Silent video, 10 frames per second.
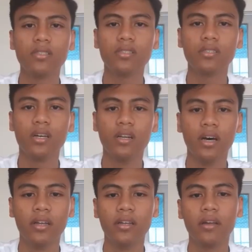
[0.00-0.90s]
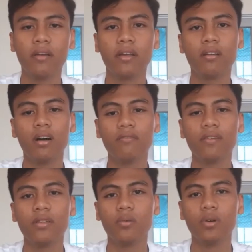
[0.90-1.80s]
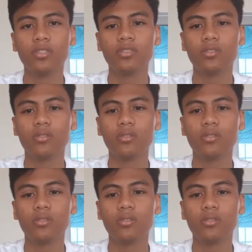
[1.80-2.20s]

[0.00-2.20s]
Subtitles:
is an indirect graph in which